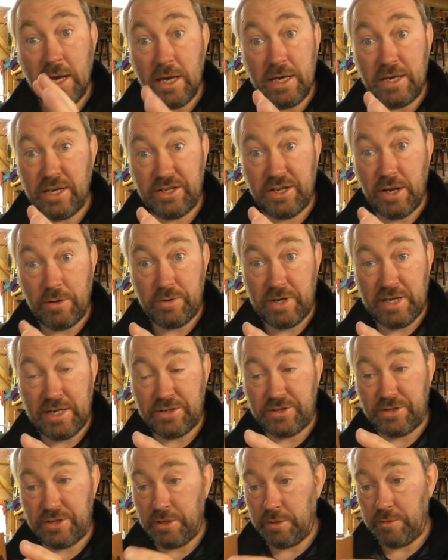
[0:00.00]
You don't need
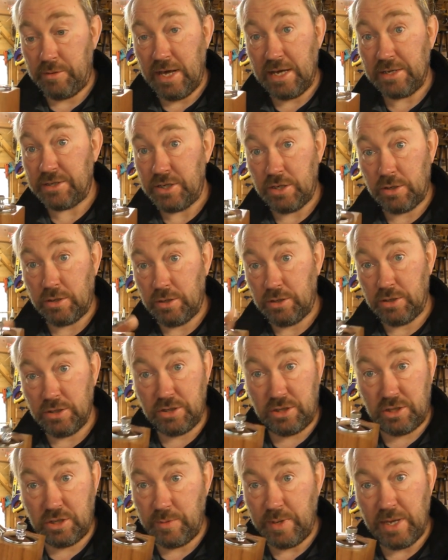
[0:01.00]
to do that, you can
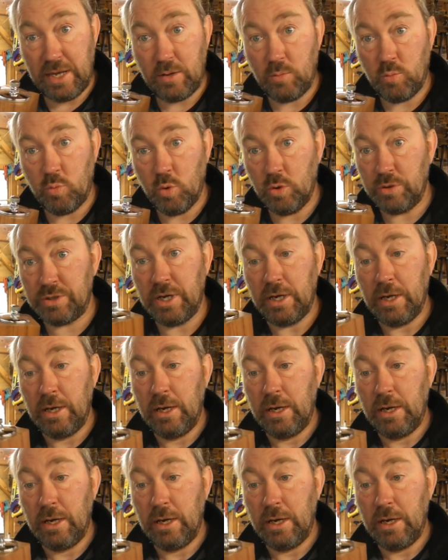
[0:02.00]
just do it in wood.